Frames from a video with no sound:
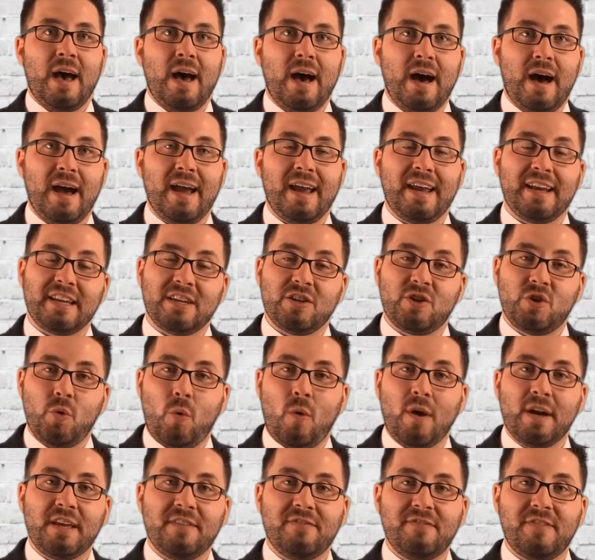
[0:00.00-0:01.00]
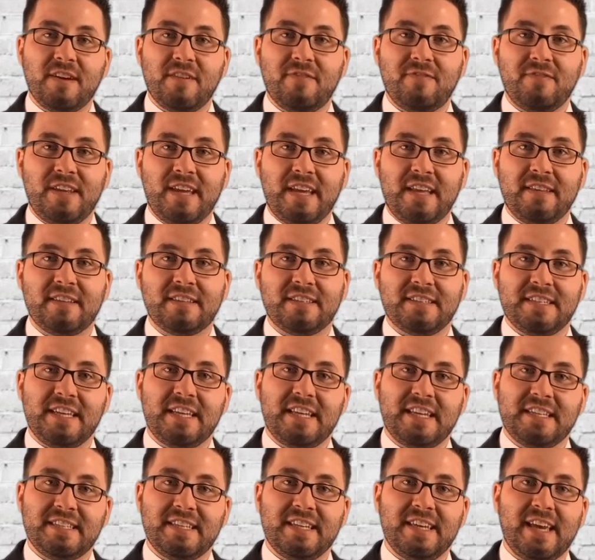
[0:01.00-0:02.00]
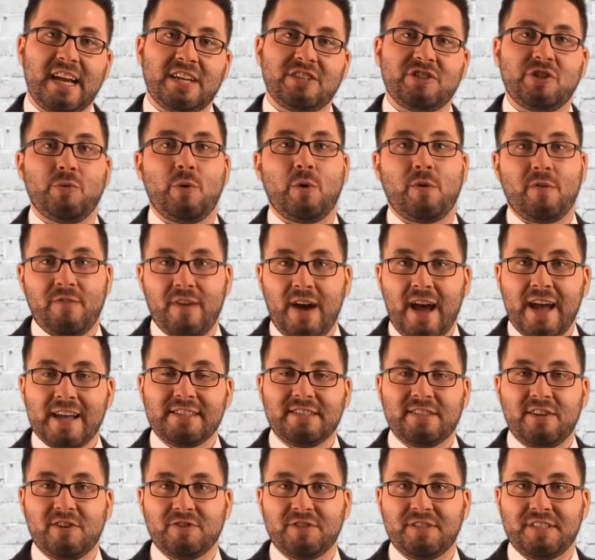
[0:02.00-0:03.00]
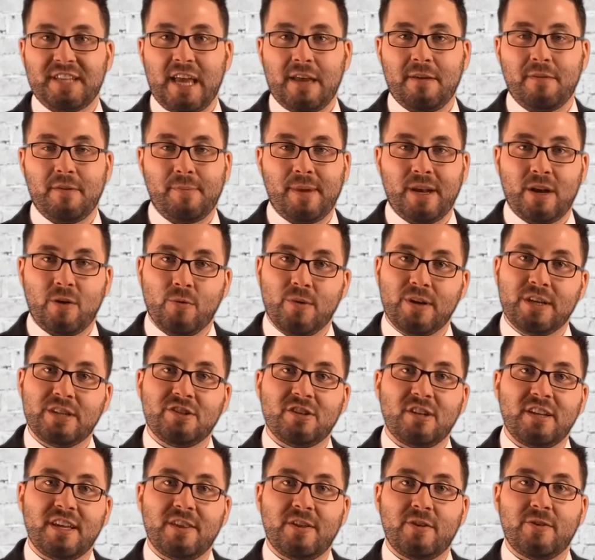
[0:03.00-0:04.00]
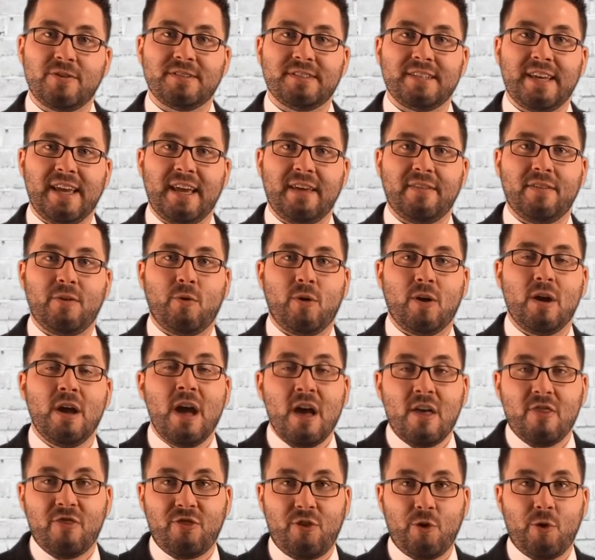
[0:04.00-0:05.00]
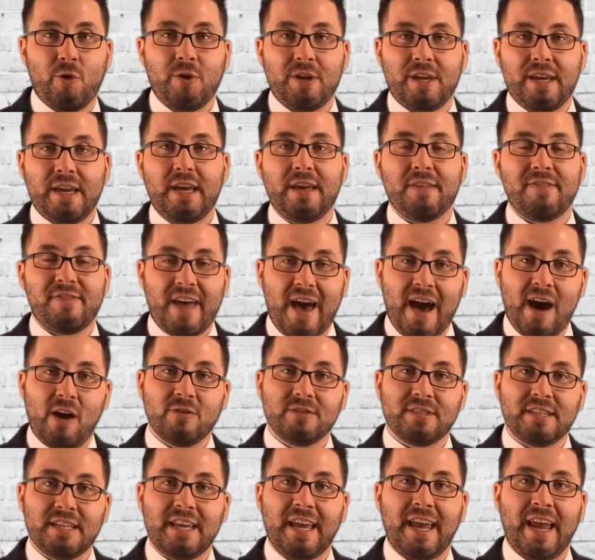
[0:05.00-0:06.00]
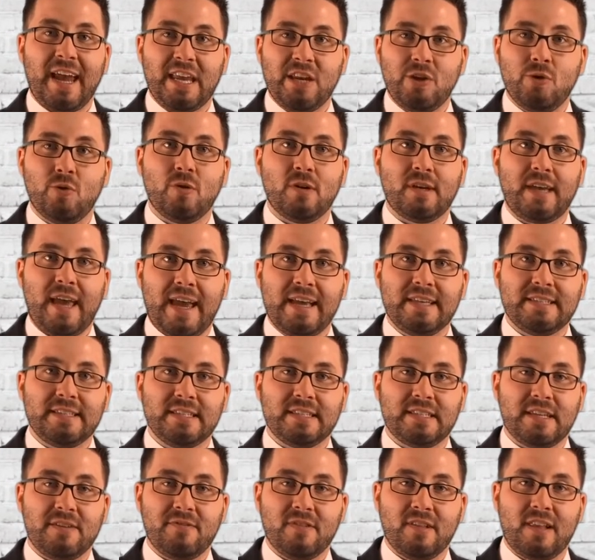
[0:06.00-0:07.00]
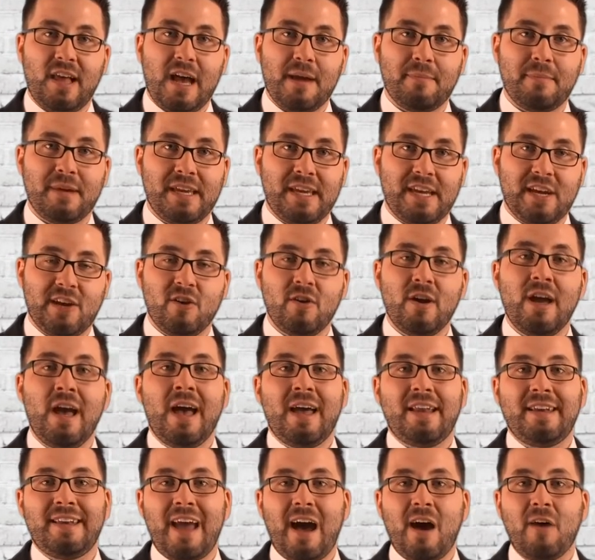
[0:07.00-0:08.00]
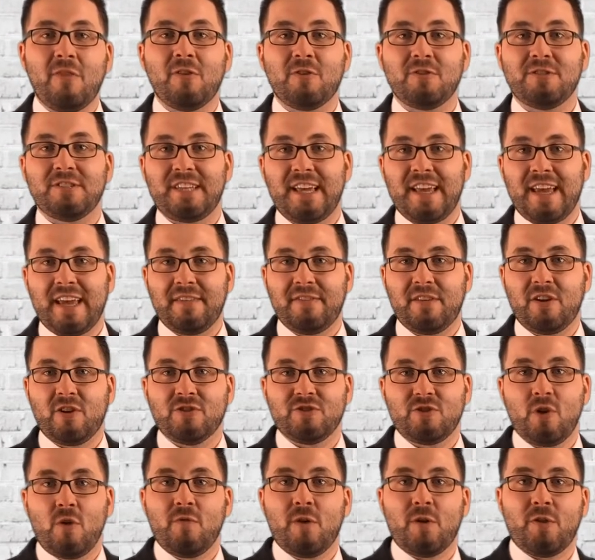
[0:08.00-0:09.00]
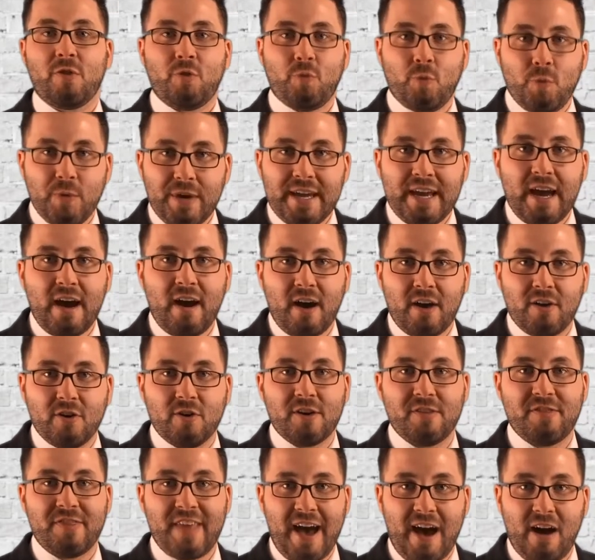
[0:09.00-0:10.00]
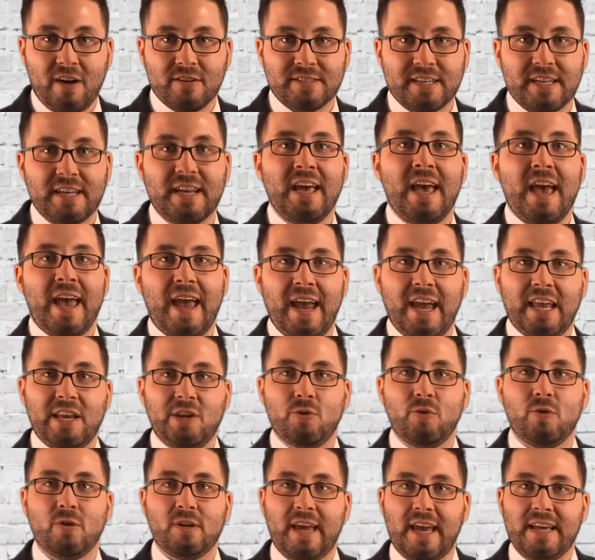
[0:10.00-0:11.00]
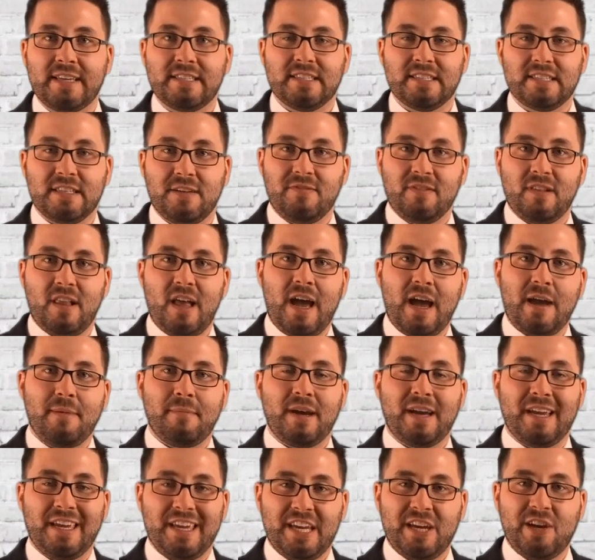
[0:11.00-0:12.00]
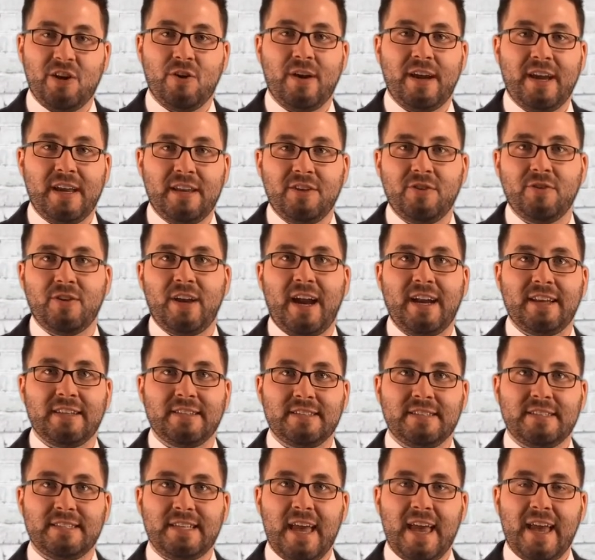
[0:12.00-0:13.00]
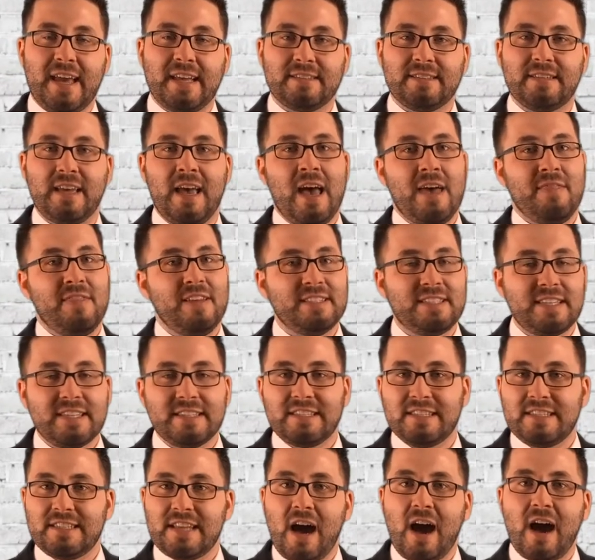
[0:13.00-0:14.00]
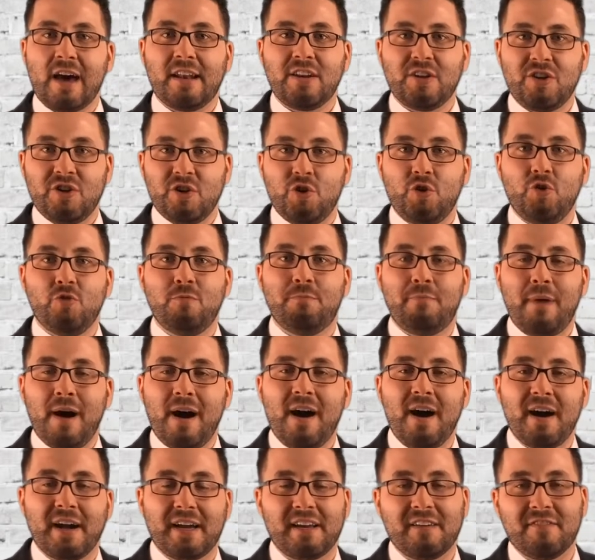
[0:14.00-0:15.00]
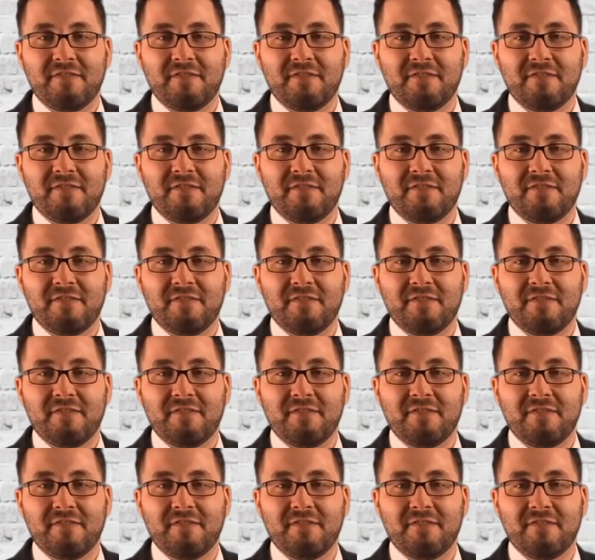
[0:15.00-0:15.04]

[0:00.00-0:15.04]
And in 2015, the CDC actually revised their statement. Originally, they were saying there were 30,000 annual cases of Lyme a year. Now they're saying there's over 300,000 annual cases of Lyme a year in the United States. This is not a new bug.